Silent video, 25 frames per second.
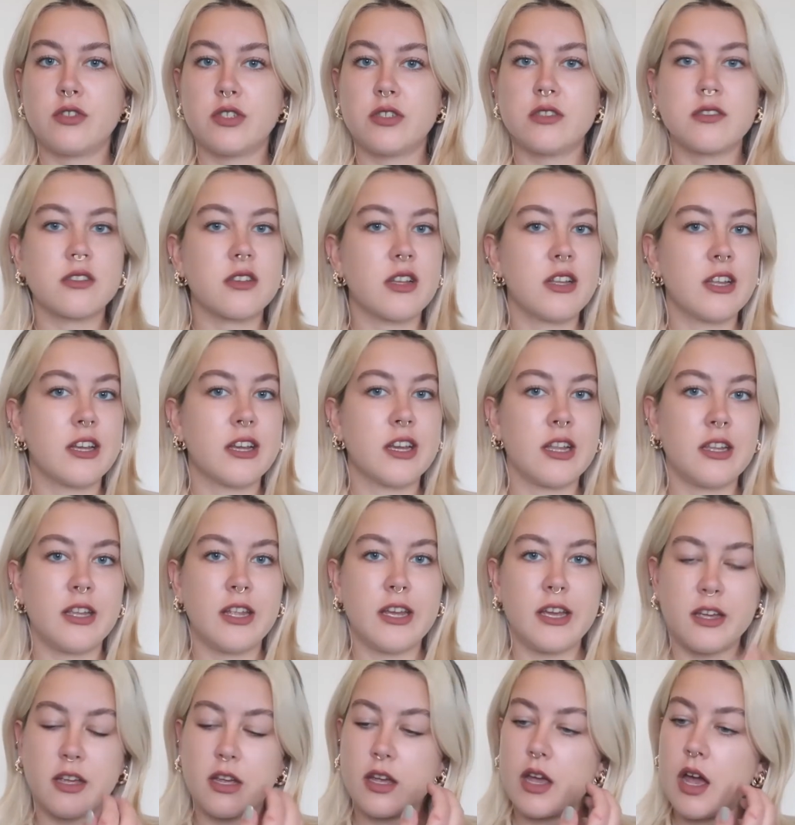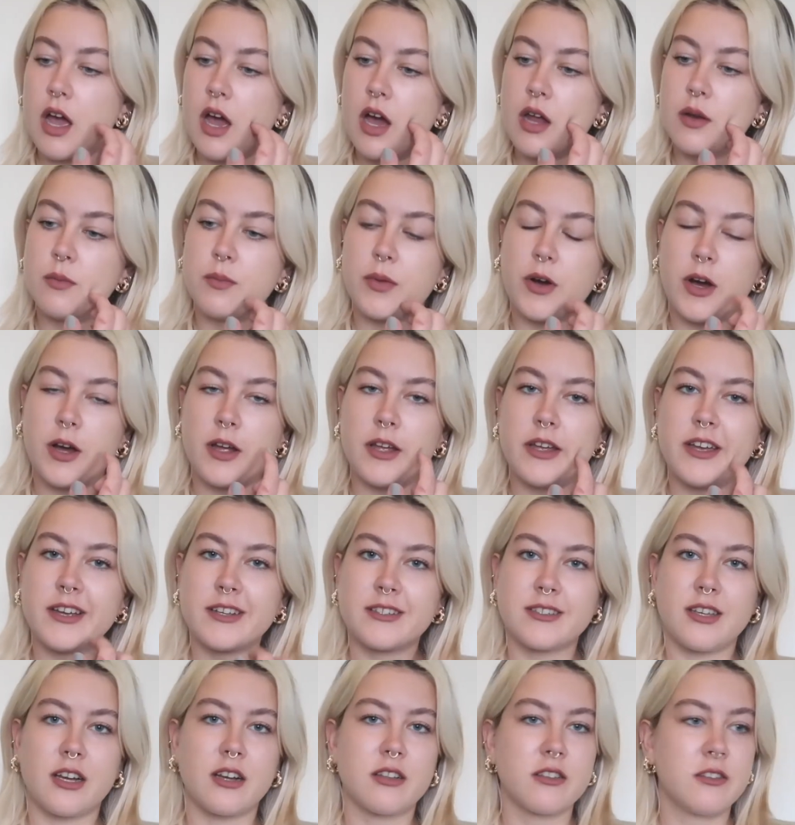just click a link and buy
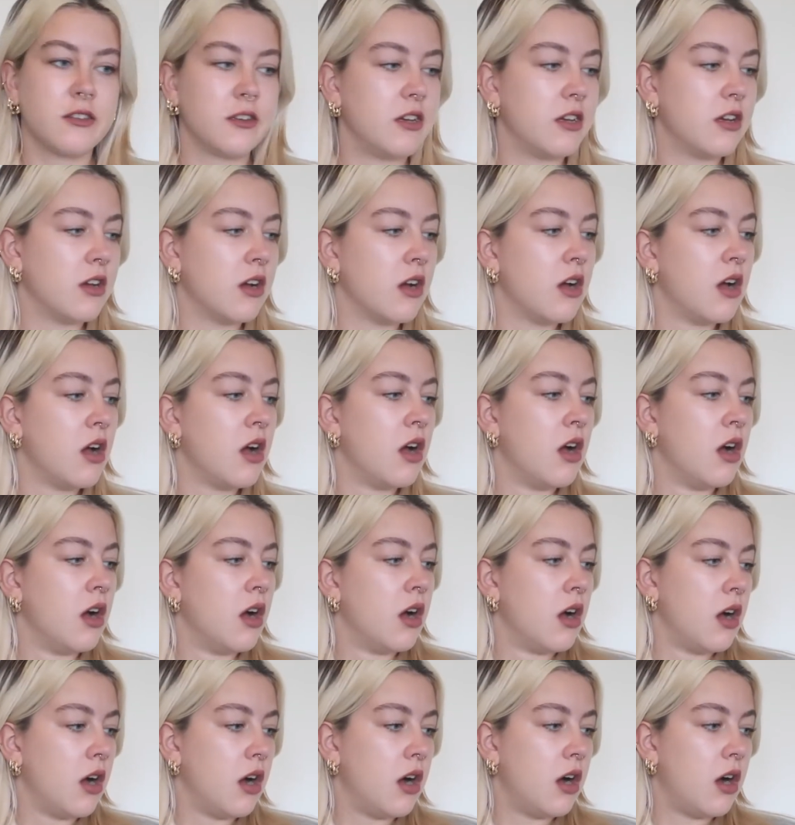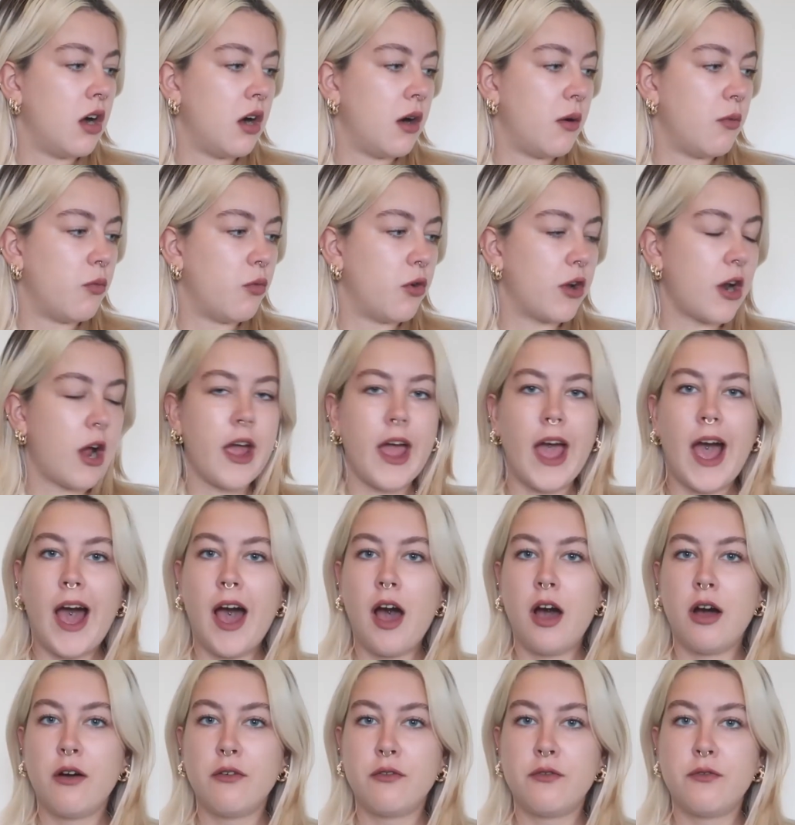exactly what I
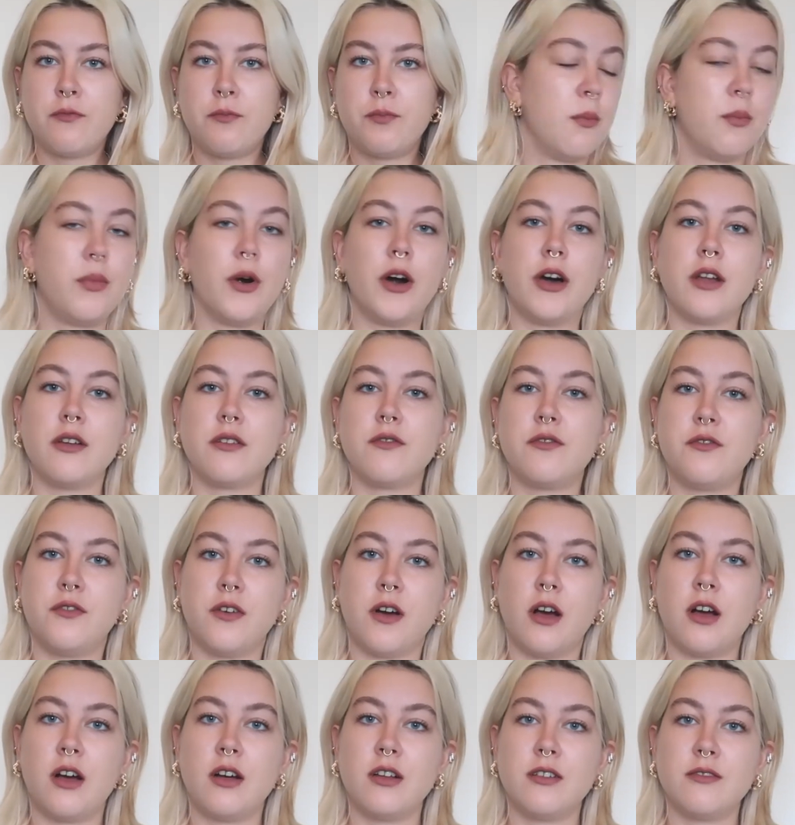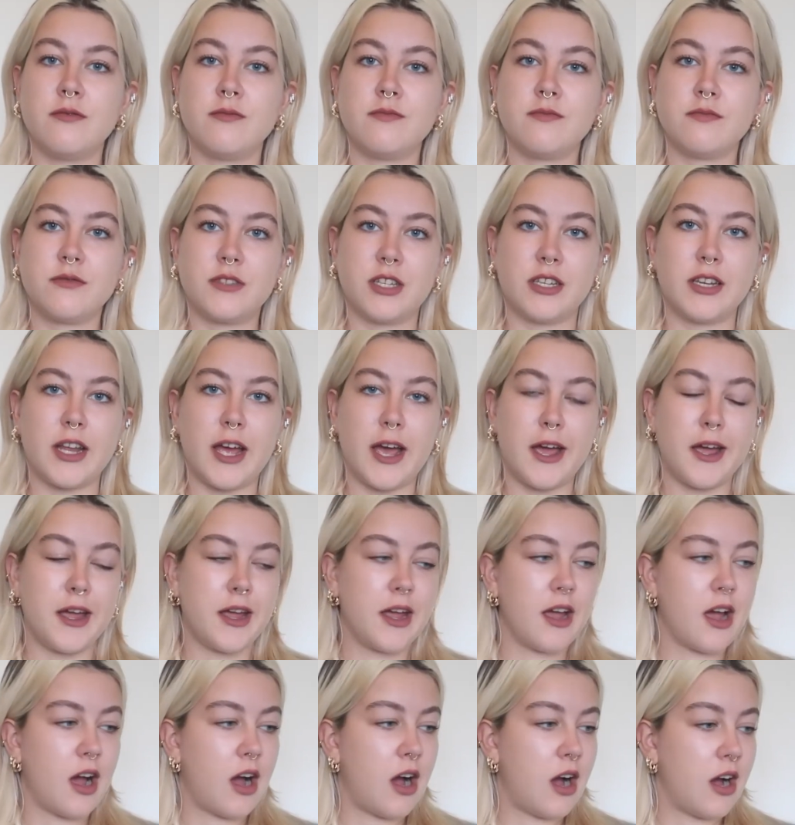have, but for
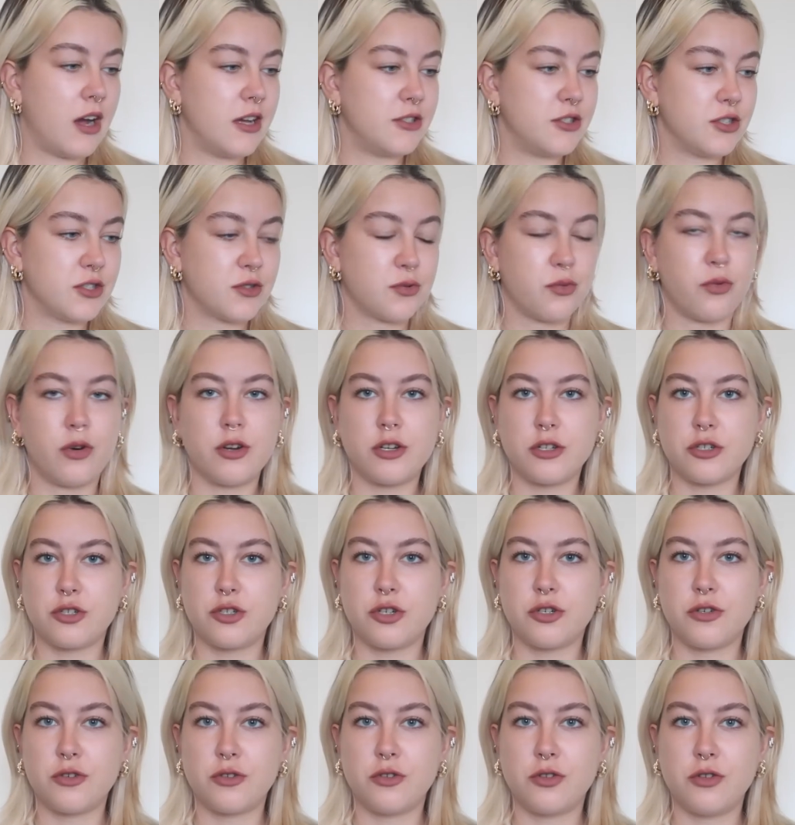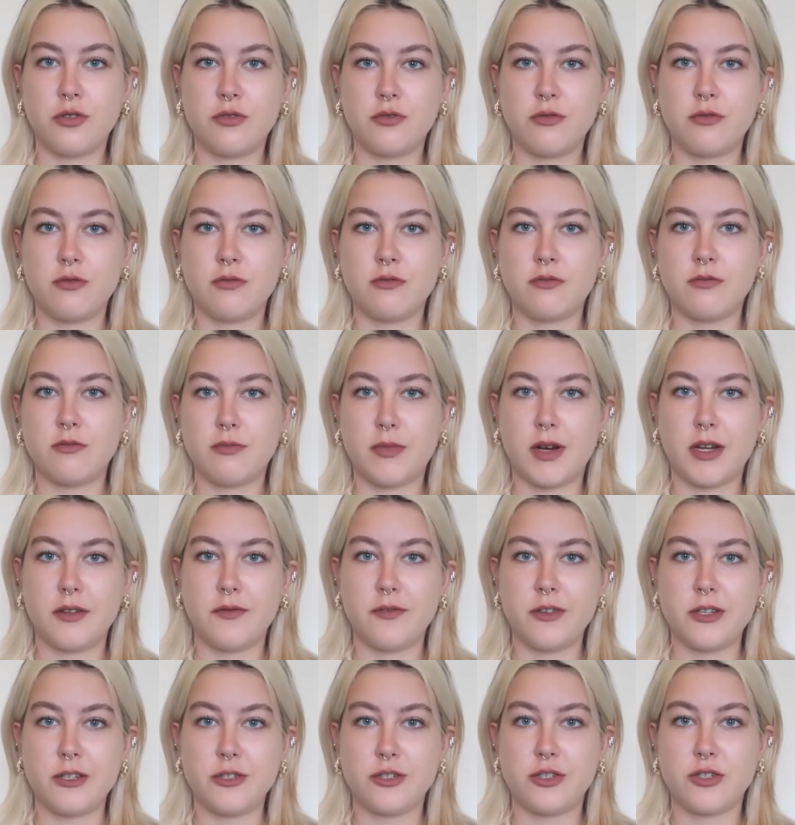today I just want to show you my
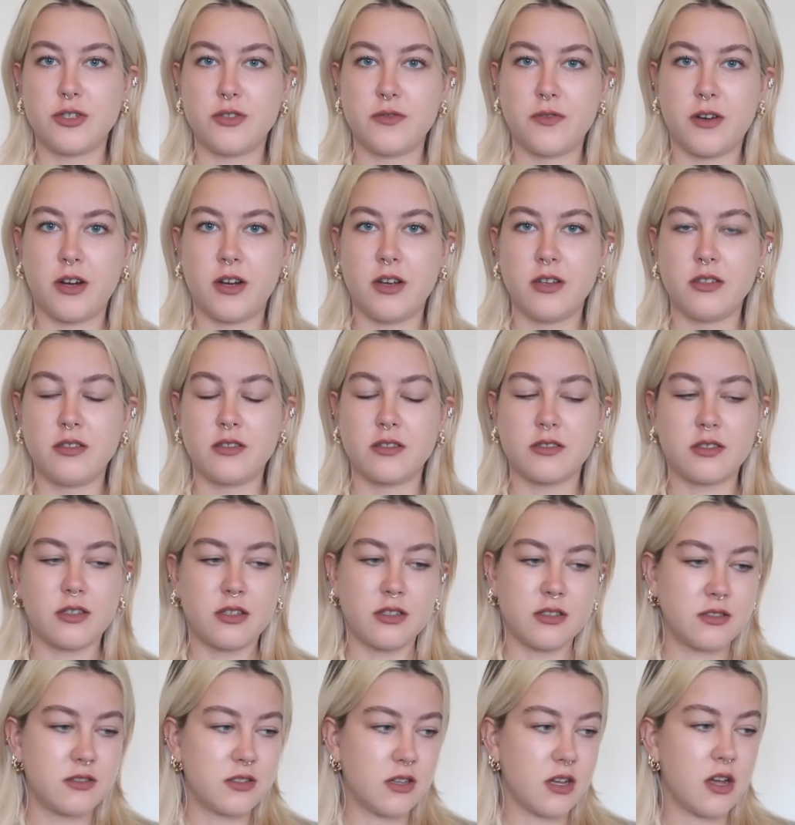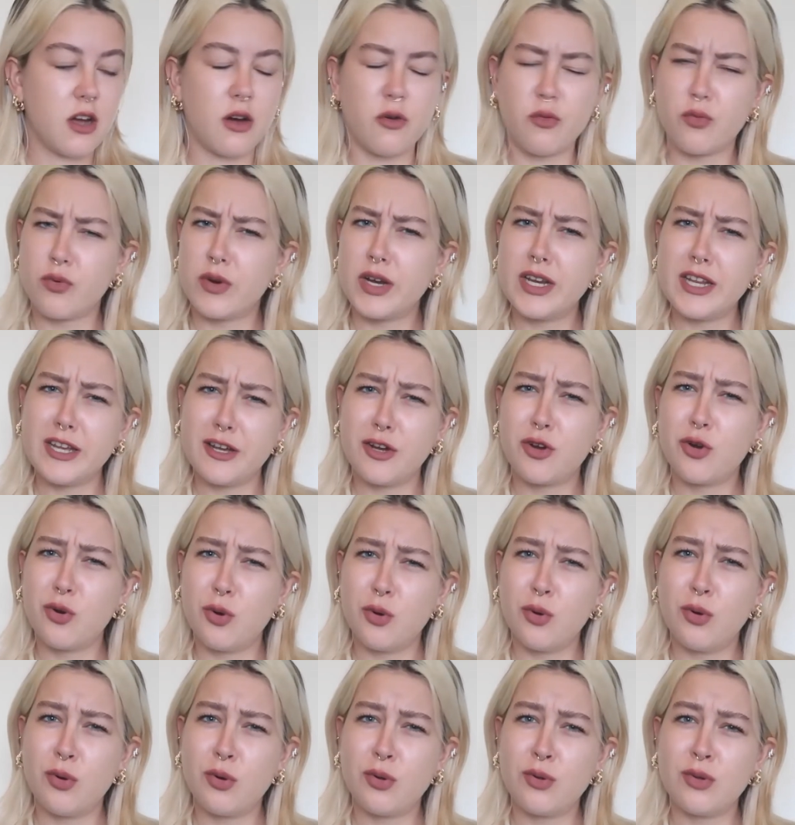vintage finds because they are really
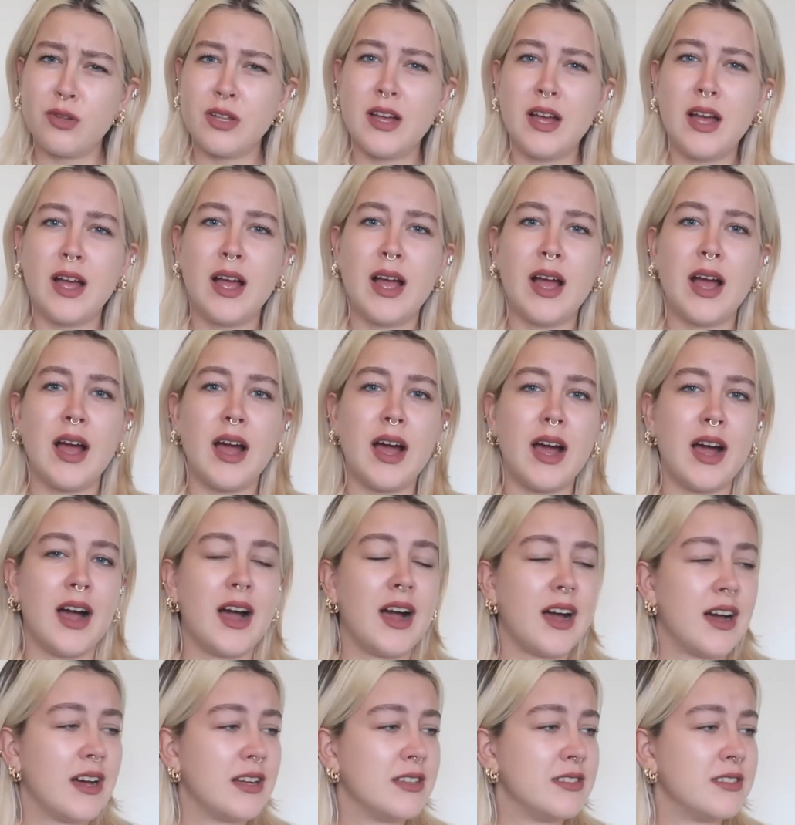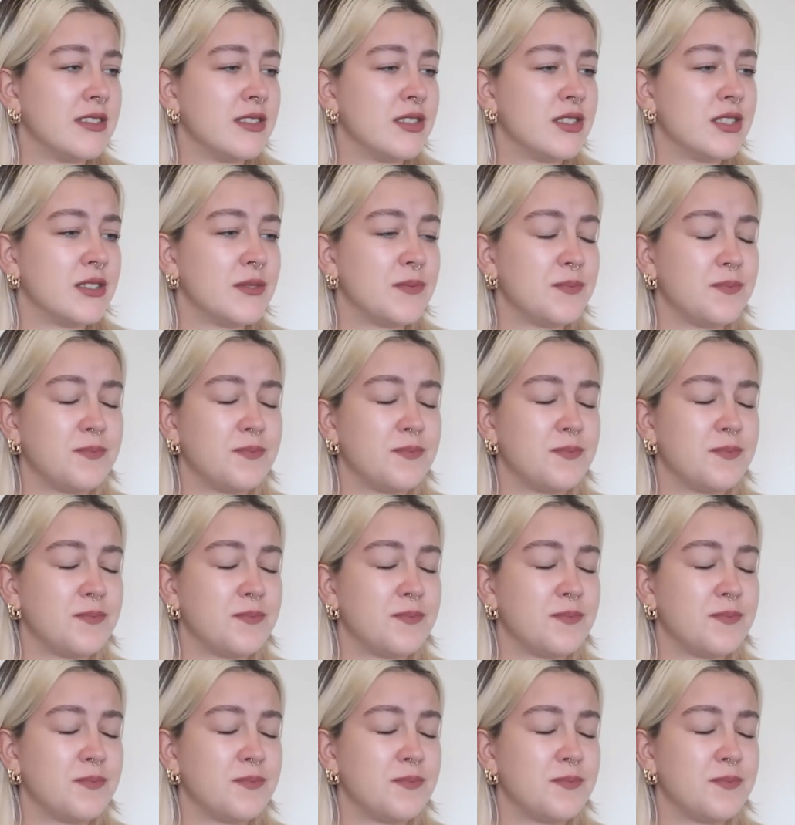cool and